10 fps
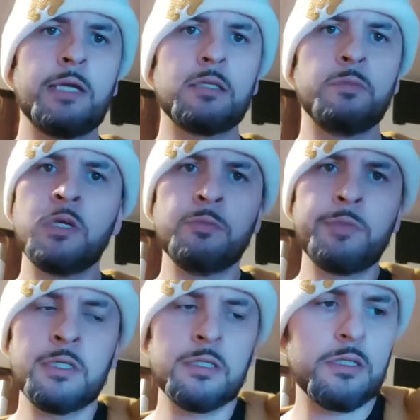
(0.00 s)
some
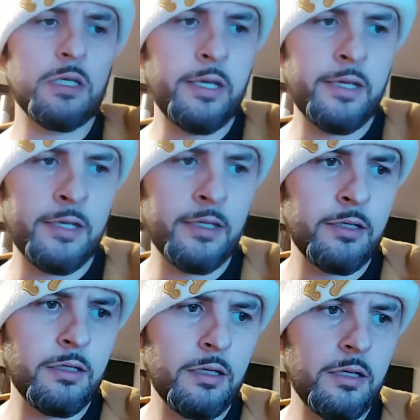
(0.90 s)
earbuds,
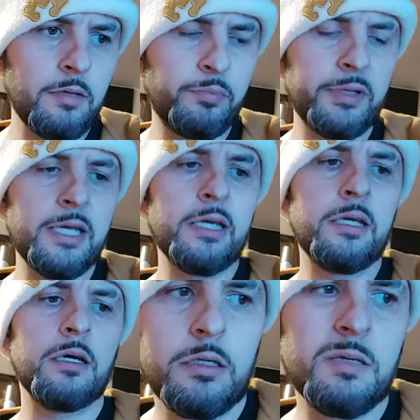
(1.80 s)
and
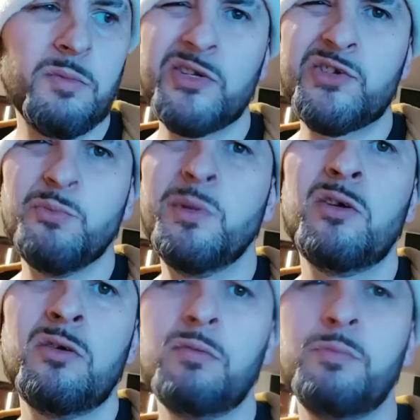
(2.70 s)
play some
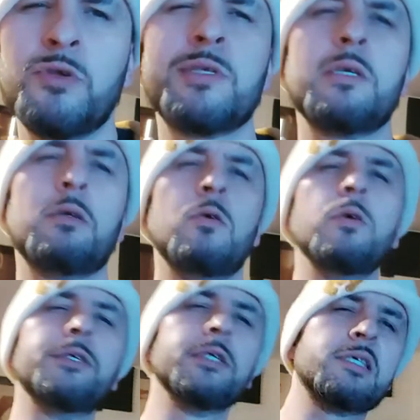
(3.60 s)
instrumental music
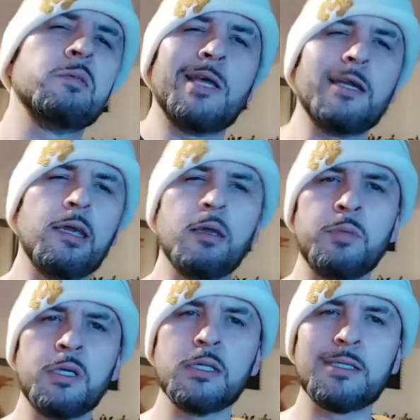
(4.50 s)
or just some
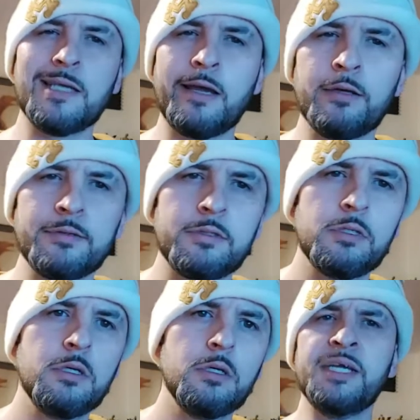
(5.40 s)
ambient sounds,
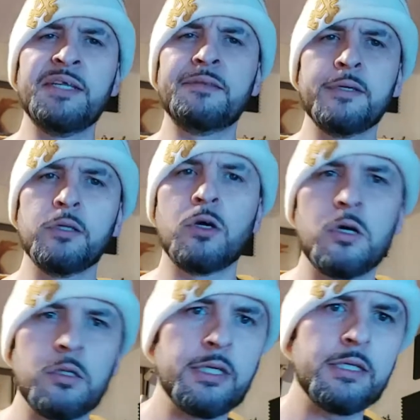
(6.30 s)
anything at
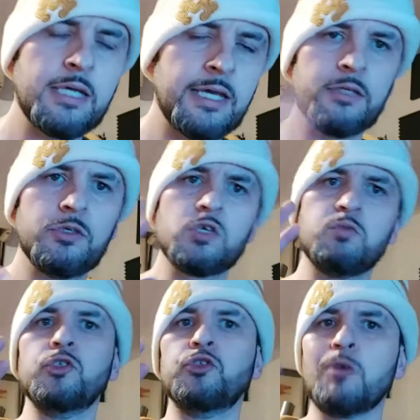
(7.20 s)
all that kind of
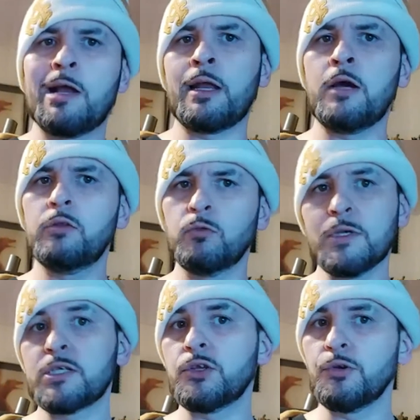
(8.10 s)
just will drown out the
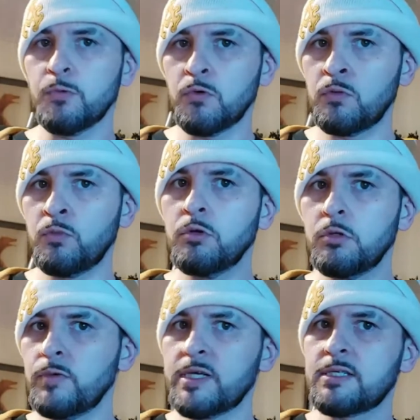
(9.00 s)
rest of the room or
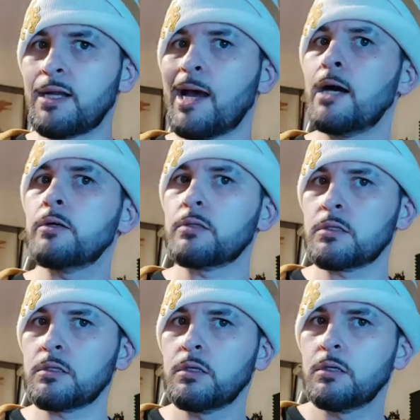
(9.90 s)
the rest of the
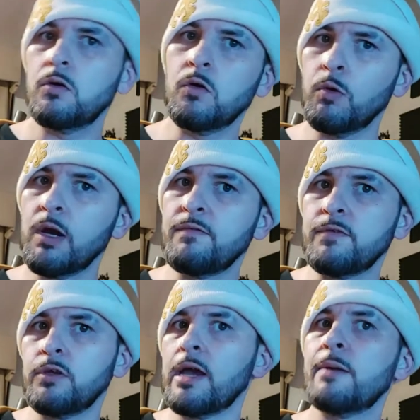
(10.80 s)
house or
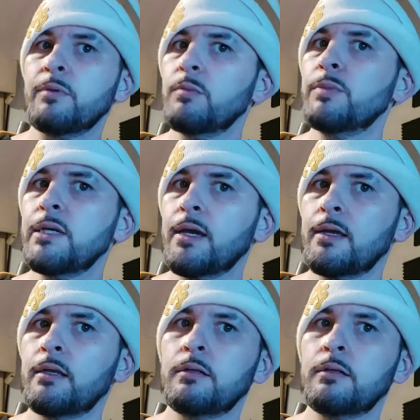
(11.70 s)
wherever you happen to be at.